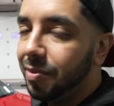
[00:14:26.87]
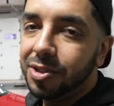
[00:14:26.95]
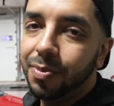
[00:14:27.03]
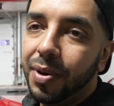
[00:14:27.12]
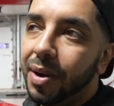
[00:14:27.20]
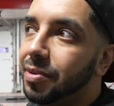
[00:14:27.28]

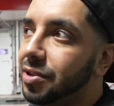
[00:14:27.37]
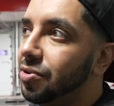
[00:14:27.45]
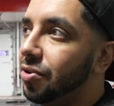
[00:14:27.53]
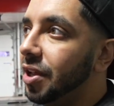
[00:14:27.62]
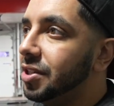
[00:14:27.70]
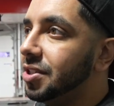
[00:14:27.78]
much prep this
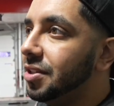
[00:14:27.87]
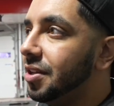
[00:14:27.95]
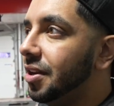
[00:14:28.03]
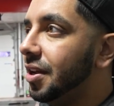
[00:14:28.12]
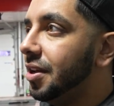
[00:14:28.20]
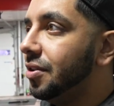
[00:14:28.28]
whole engine
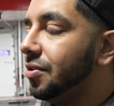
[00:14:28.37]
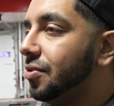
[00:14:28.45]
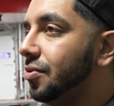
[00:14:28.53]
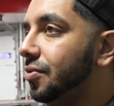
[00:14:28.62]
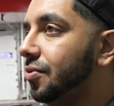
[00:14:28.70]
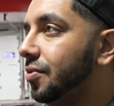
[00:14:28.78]
today
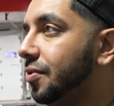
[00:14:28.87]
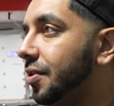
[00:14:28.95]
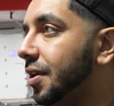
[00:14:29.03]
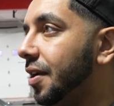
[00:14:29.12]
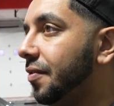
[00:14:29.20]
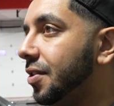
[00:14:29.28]
to
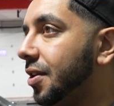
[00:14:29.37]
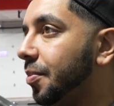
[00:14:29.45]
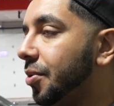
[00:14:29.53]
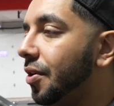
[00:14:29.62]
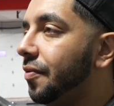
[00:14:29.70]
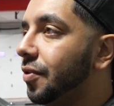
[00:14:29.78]
get everything
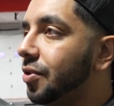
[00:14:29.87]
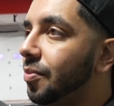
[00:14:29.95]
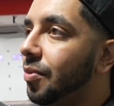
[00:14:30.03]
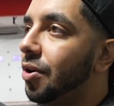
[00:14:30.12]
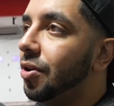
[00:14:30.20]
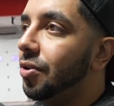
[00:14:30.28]
put on for
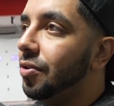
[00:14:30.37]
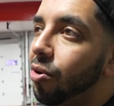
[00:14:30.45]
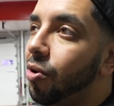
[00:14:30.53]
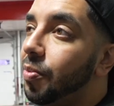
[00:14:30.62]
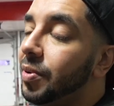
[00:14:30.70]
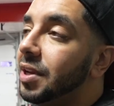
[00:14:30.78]
tomorrow.
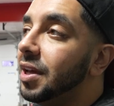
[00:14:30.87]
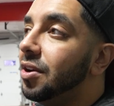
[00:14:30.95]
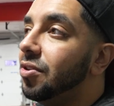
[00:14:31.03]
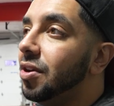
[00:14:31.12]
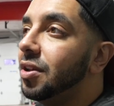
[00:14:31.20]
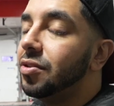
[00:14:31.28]
Hoping to get
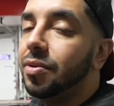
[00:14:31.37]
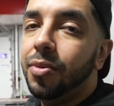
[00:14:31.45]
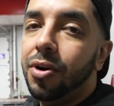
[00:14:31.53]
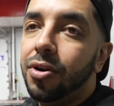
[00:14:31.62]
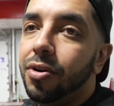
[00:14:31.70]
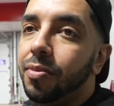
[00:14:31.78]
it running
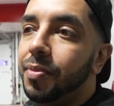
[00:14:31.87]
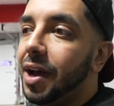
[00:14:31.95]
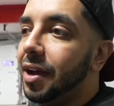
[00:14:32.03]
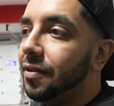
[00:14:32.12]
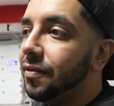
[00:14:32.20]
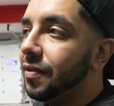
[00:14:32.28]
tomorrow,
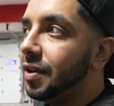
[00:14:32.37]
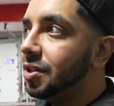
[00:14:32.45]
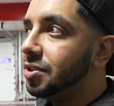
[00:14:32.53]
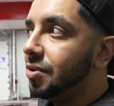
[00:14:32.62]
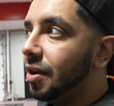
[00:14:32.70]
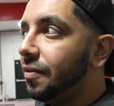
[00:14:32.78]
back and
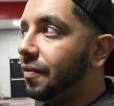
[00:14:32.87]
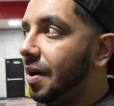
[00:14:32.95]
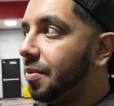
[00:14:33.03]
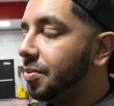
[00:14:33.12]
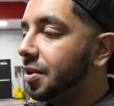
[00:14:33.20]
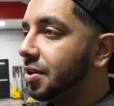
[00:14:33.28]
finished. Gotta
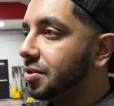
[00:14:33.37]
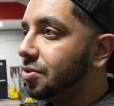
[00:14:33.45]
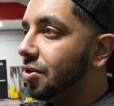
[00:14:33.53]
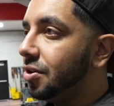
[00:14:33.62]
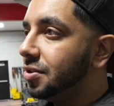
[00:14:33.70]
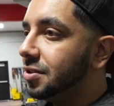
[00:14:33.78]
fab up the
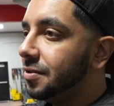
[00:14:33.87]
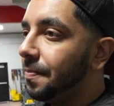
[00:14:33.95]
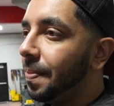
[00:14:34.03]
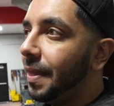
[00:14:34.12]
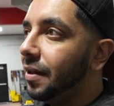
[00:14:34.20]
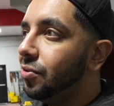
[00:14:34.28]
exhaust.
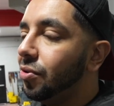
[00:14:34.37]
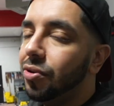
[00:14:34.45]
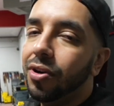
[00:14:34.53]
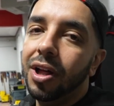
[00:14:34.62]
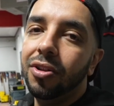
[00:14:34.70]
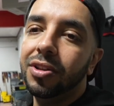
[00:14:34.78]
Don't
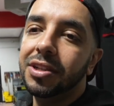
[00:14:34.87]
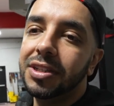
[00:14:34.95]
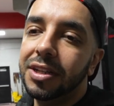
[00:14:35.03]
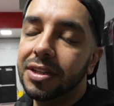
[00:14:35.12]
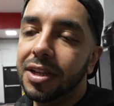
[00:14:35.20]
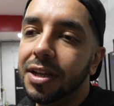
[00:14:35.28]
know how long that's
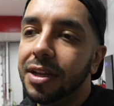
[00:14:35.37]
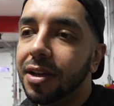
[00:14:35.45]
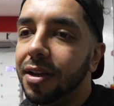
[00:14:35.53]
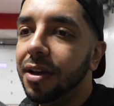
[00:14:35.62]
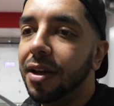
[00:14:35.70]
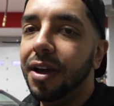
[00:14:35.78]
gonna take.
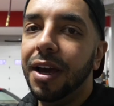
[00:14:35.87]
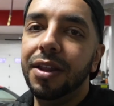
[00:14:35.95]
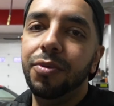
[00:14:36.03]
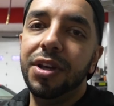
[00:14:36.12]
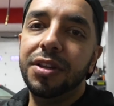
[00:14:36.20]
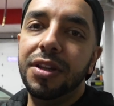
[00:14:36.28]
And
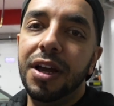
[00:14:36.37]
then we hit the